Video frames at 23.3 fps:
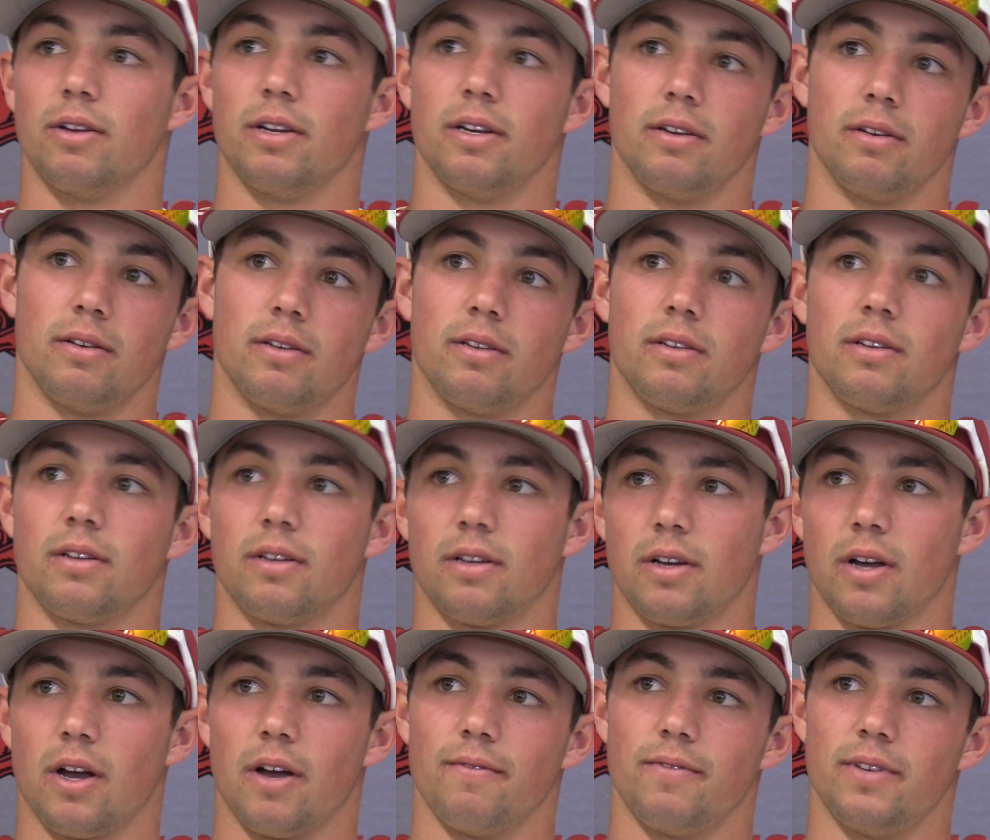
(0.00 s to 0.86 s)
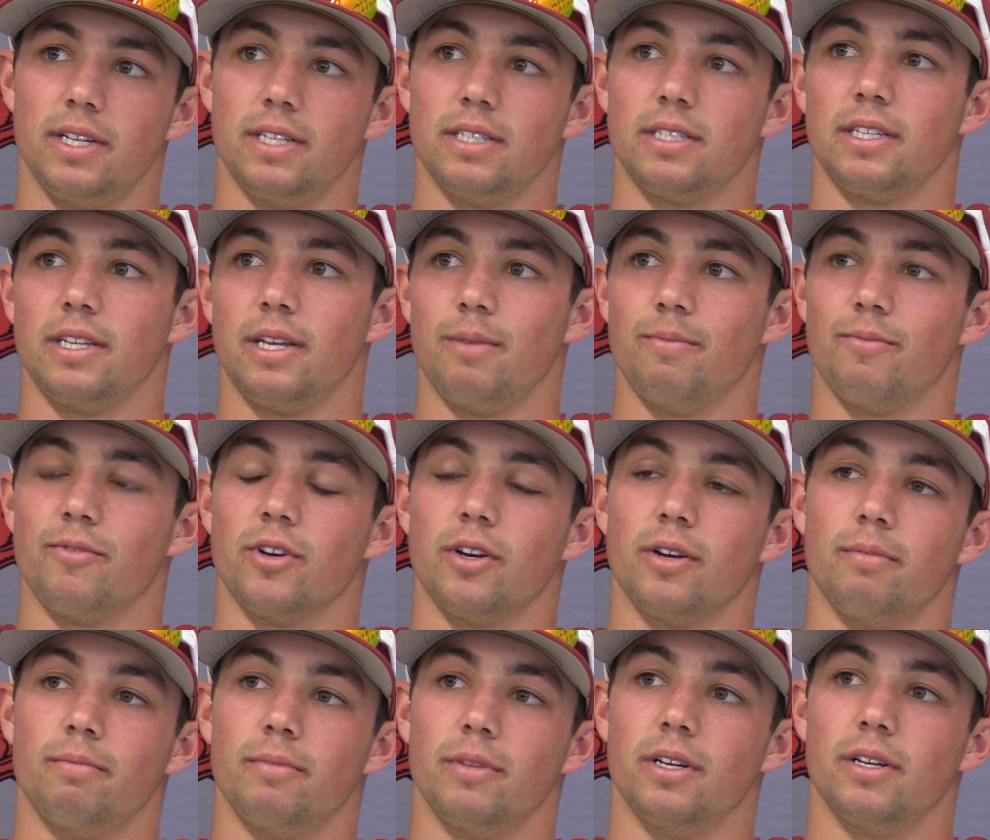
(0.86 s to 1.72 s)
and confidence in him for
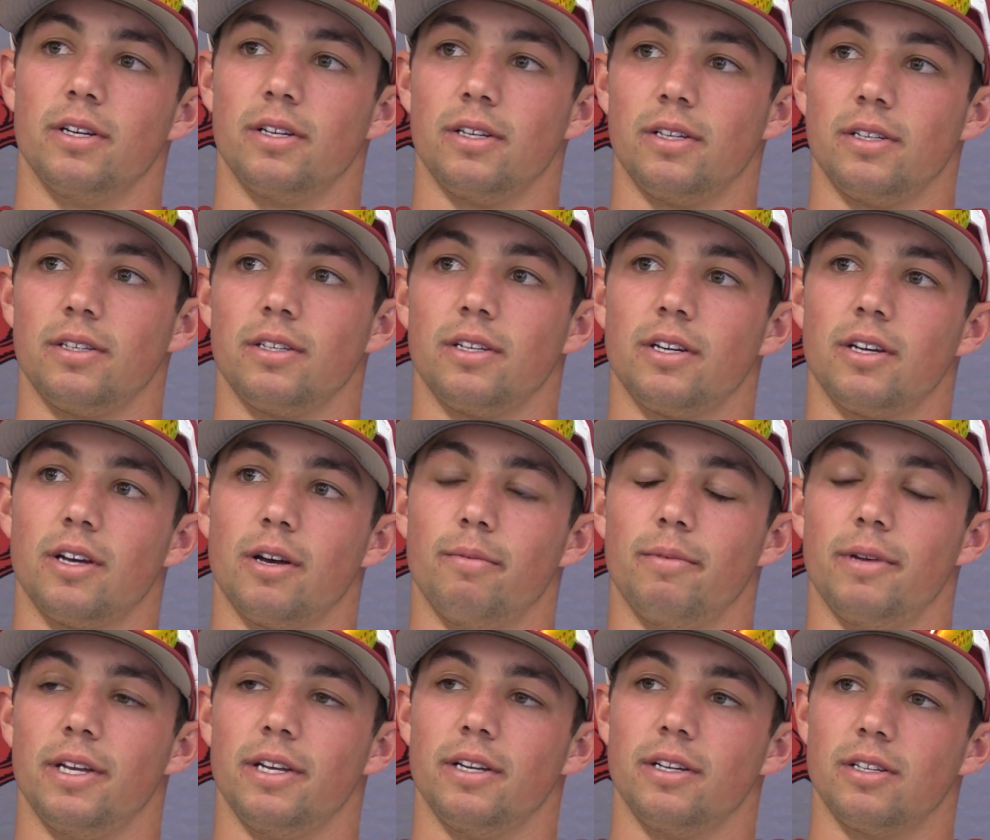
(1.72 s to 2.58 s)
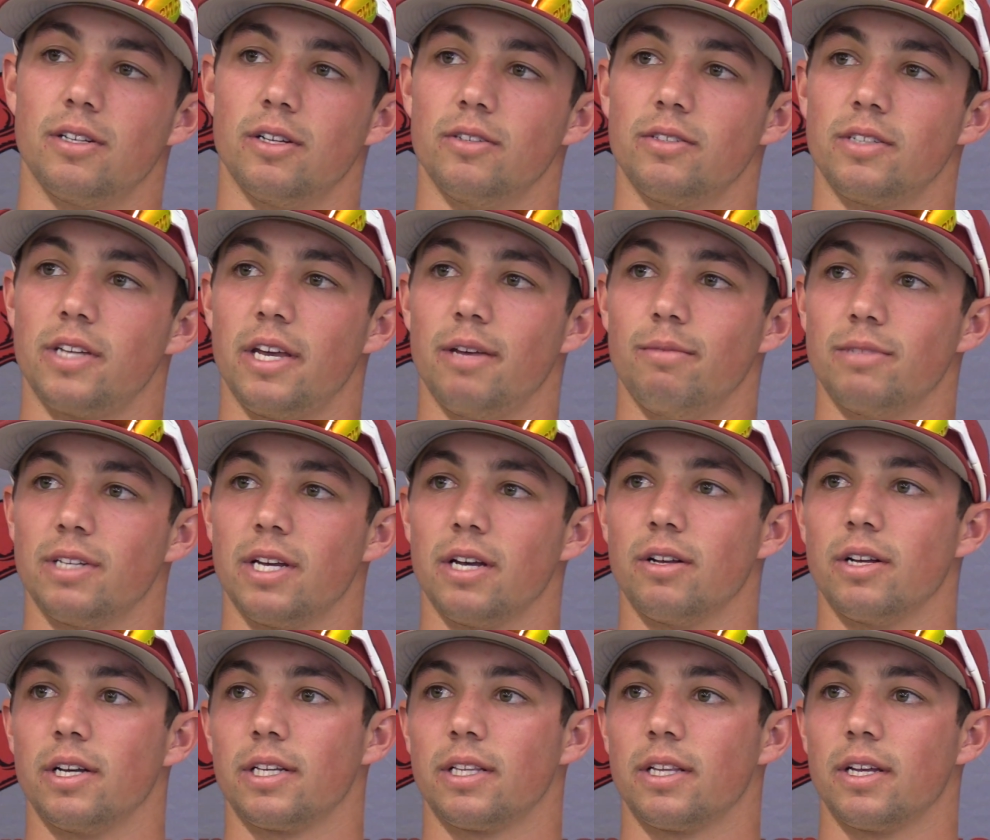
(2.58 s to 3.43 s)
him to come in, close games
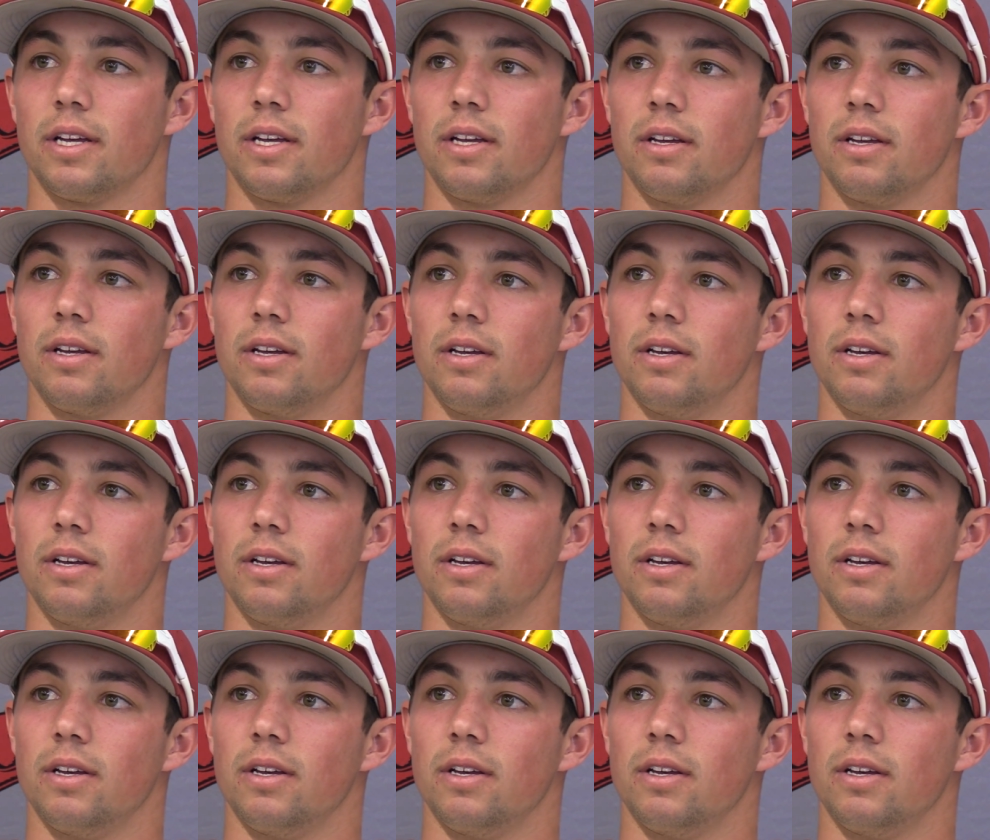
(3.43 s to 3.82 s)
out like that.